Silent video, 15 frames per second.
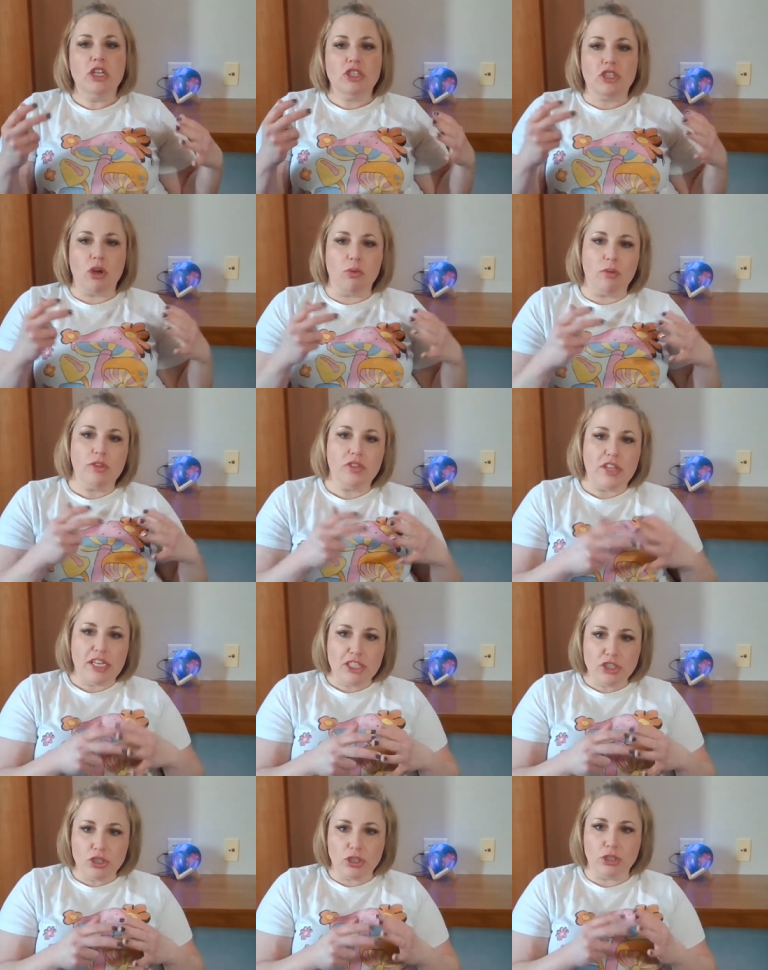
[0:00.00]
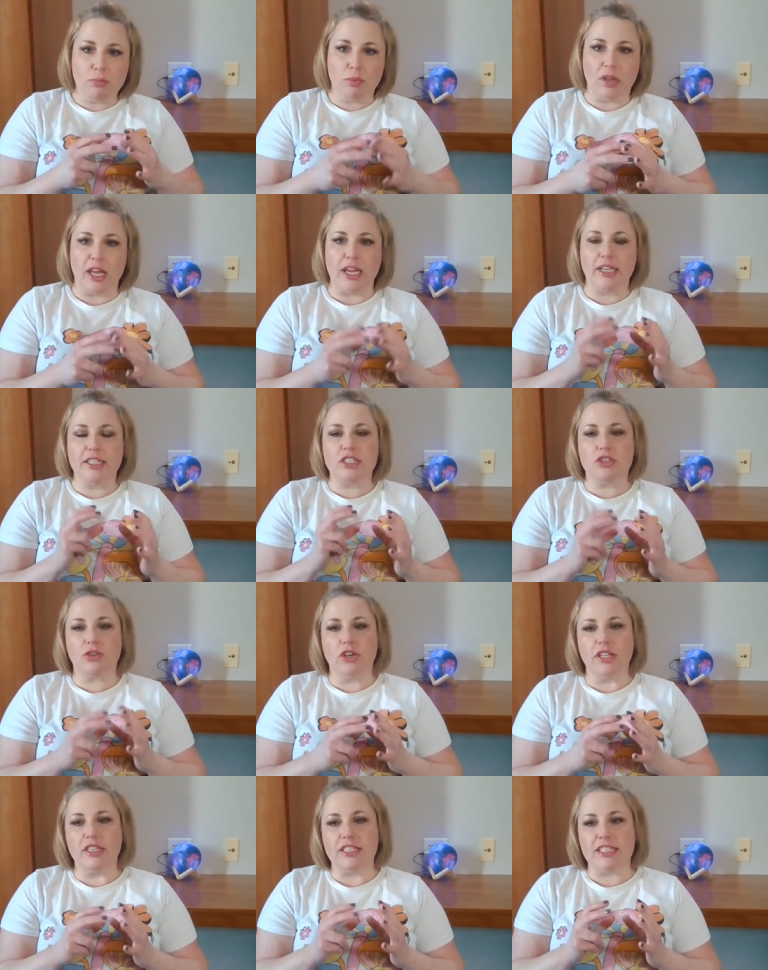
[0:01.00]
So when these two planets
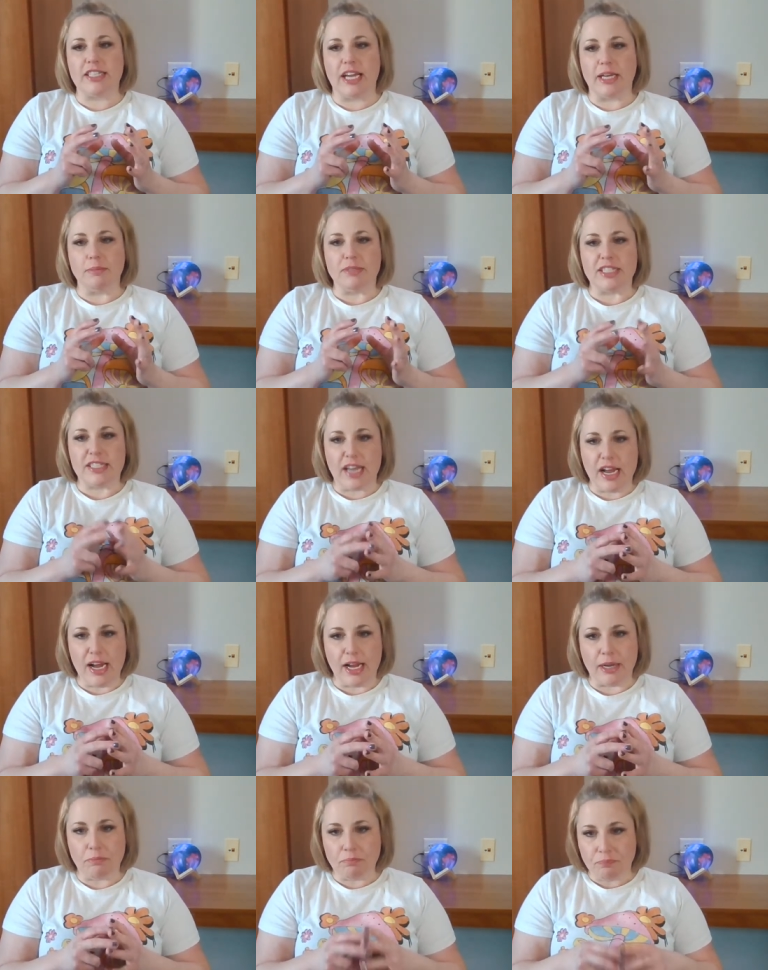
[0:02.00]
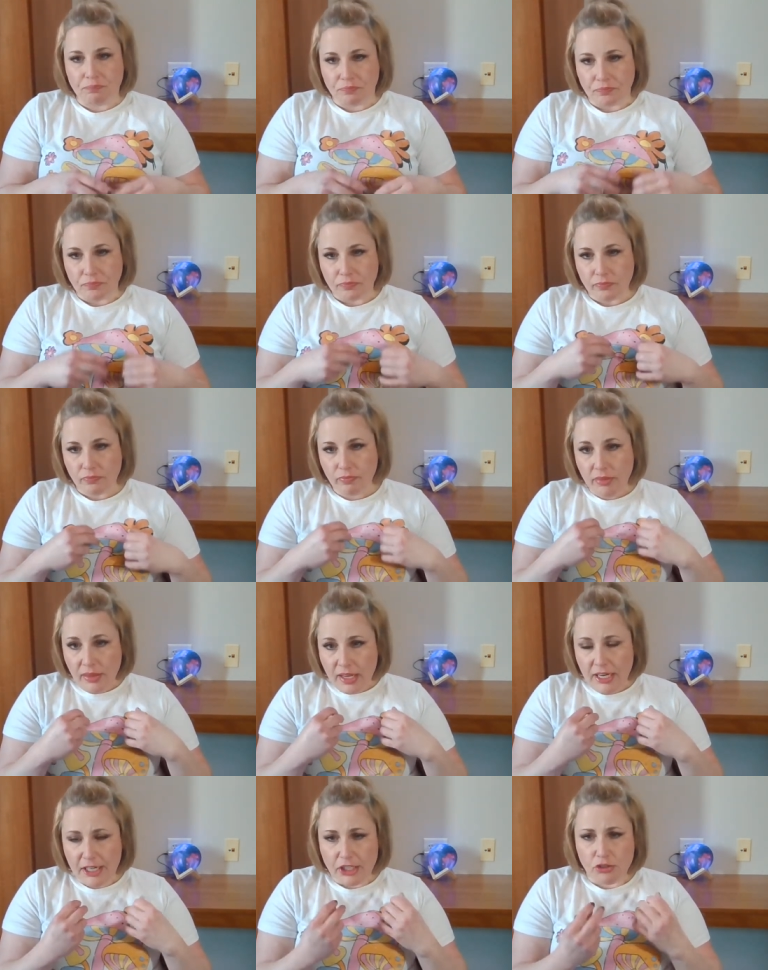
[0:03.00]
are in the same sign,
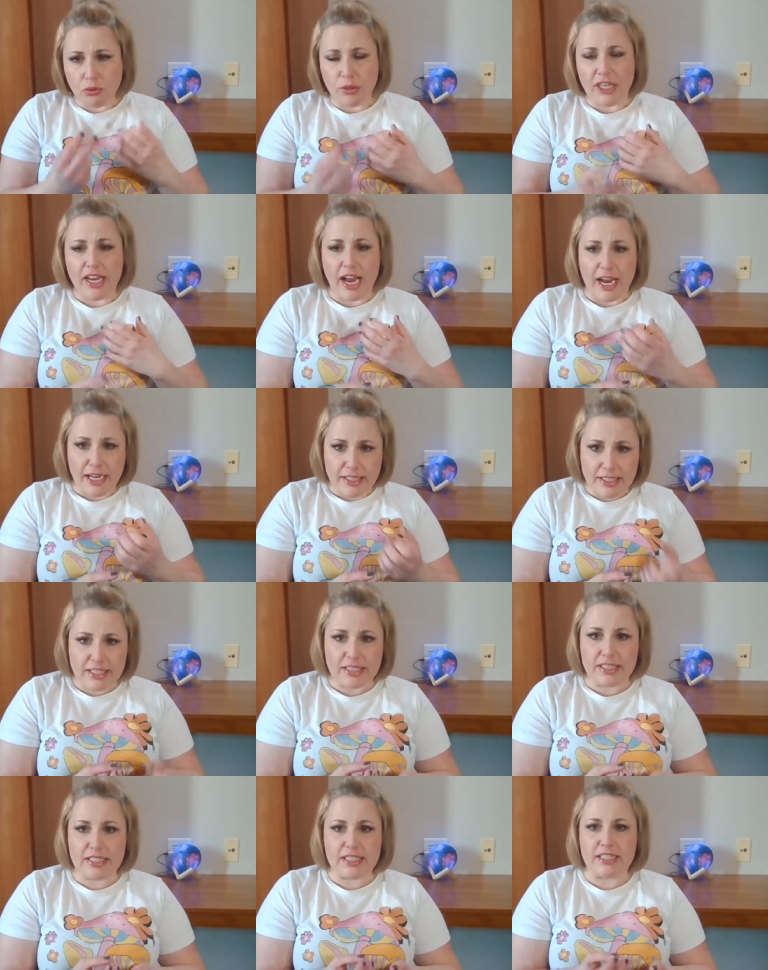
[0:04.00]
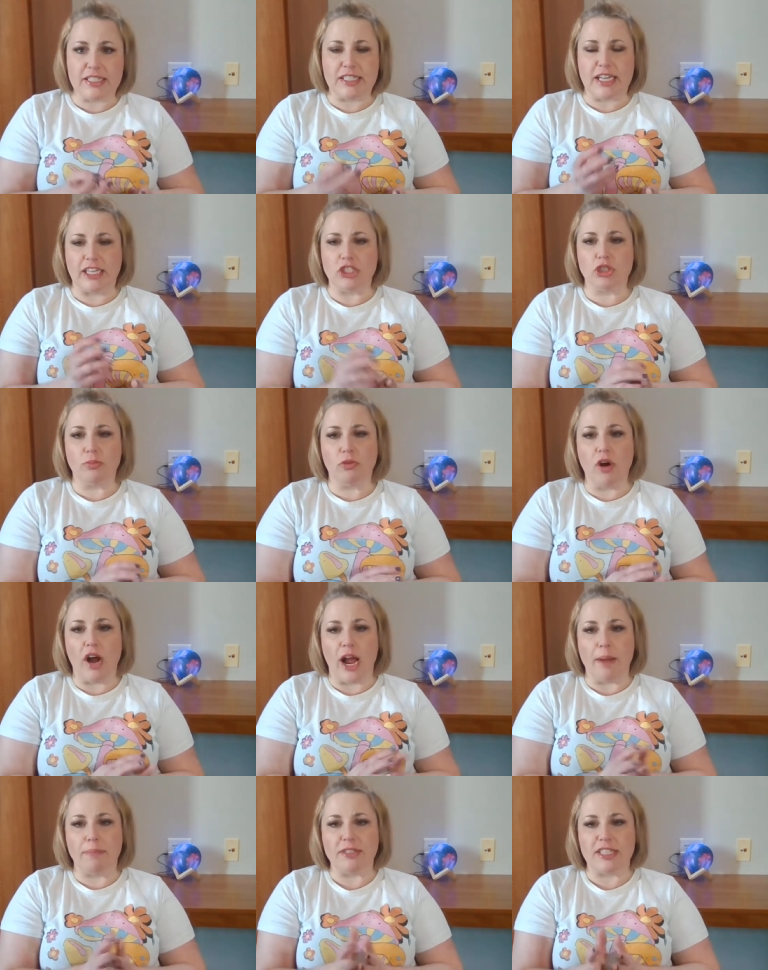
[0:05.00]
it creates this insatiable
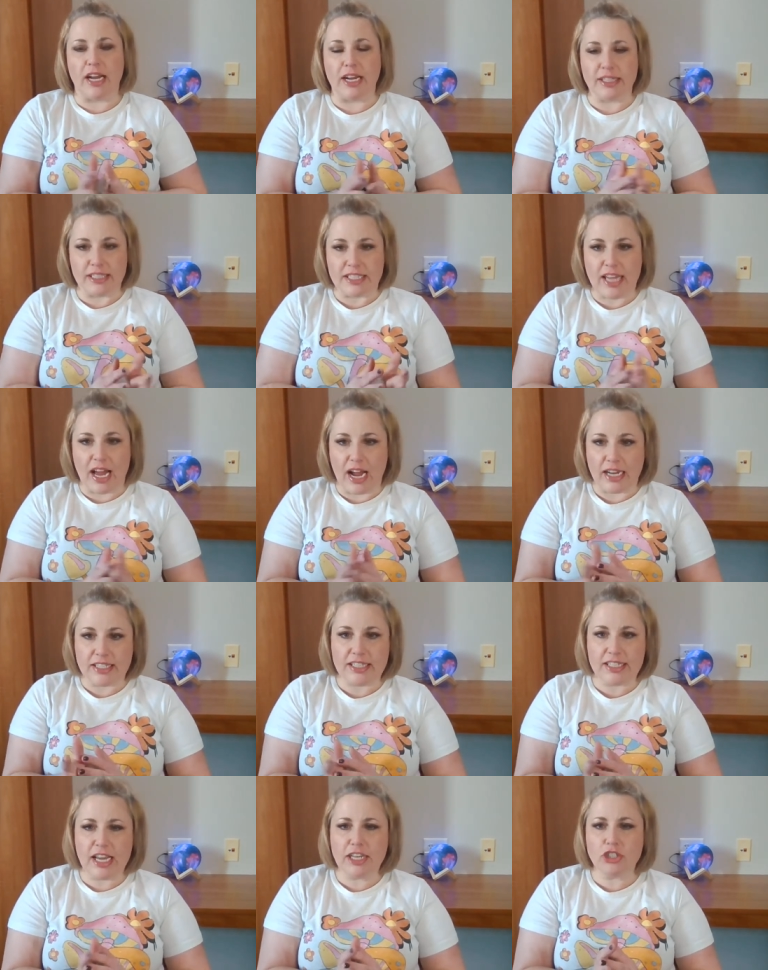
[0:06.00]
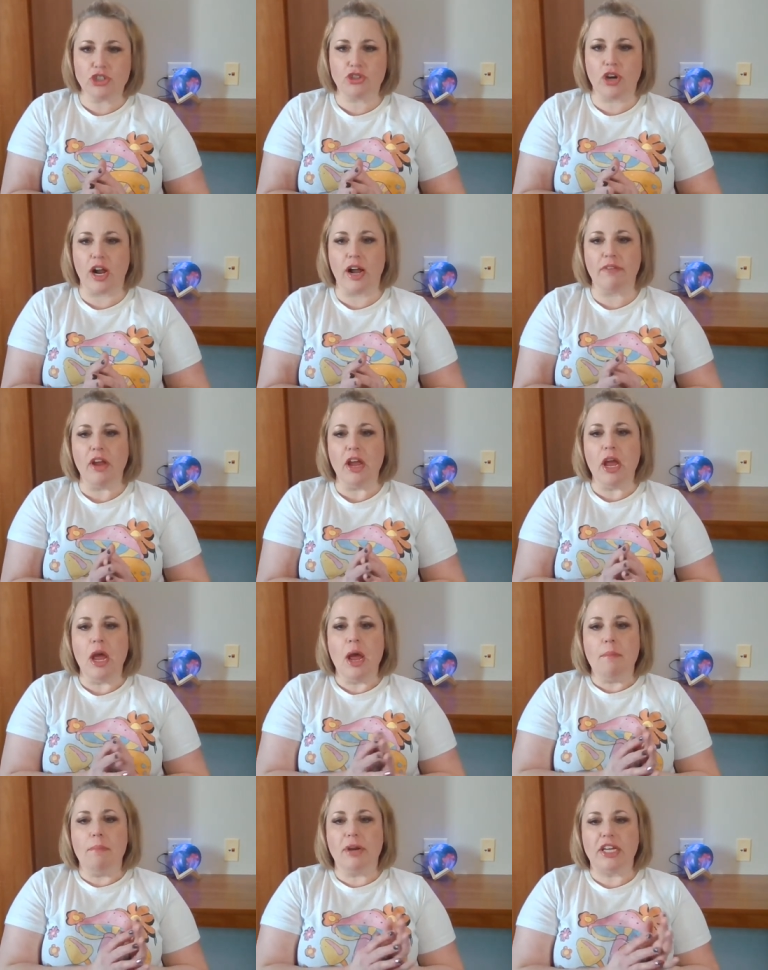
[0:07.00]
appetite, this high sex drive,
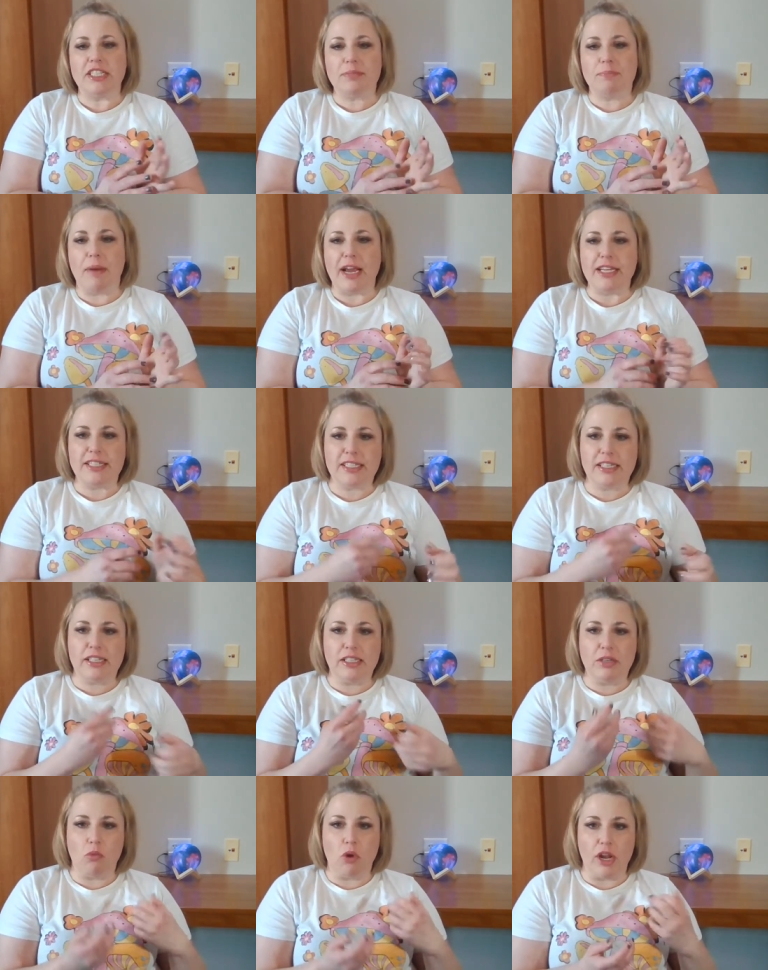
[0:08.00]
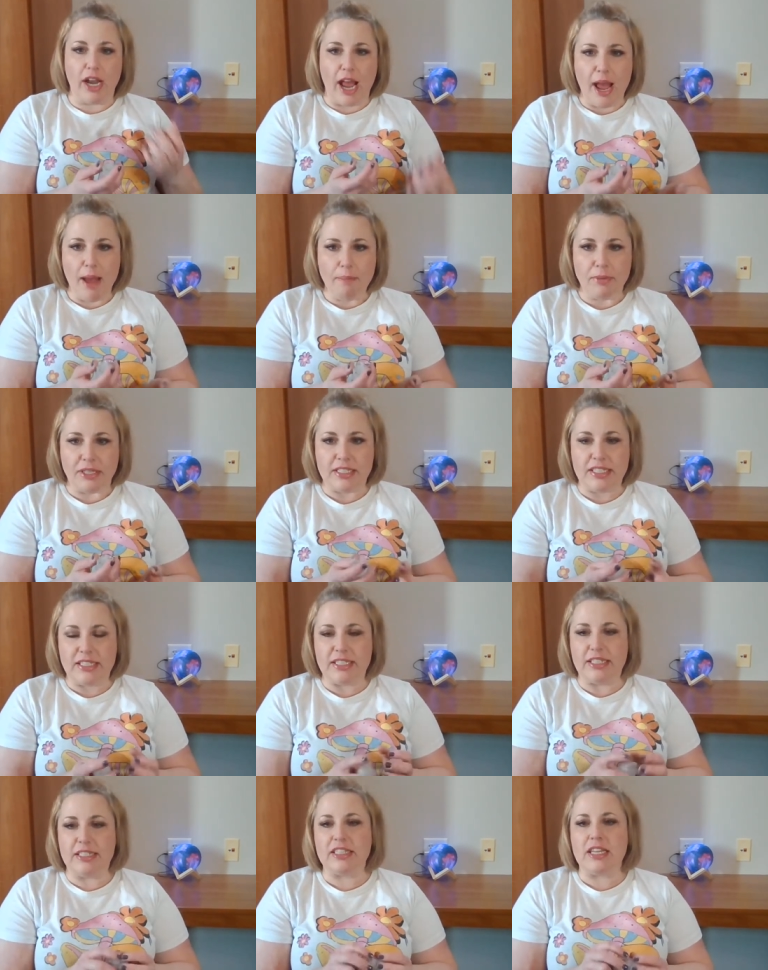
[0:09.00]
because basically what happens
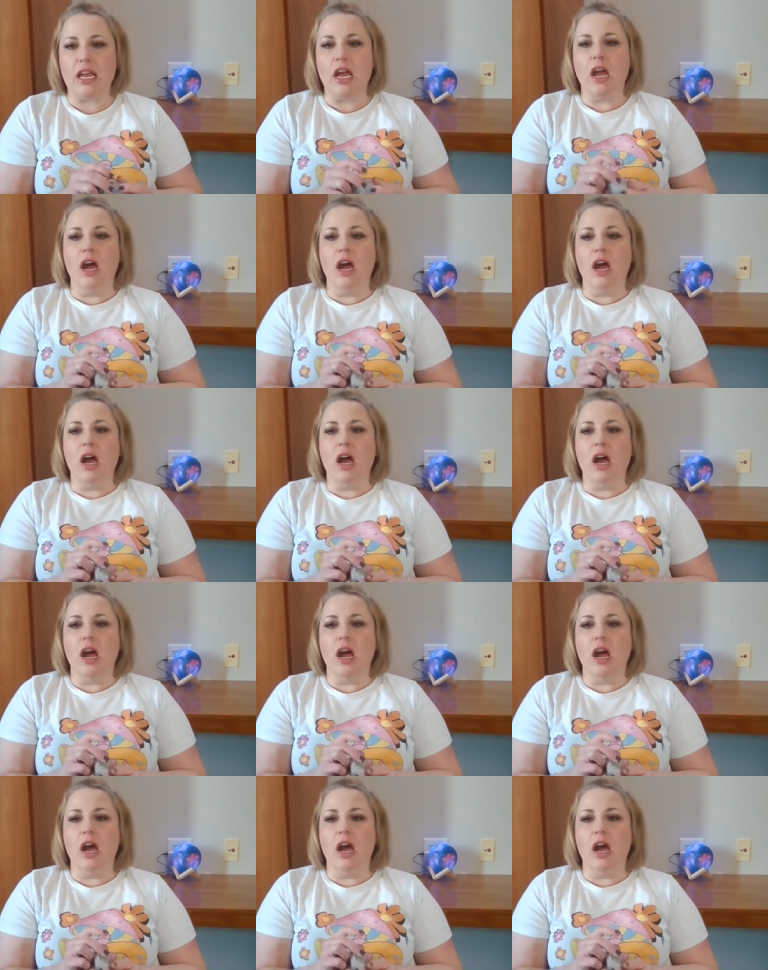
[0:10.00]
is,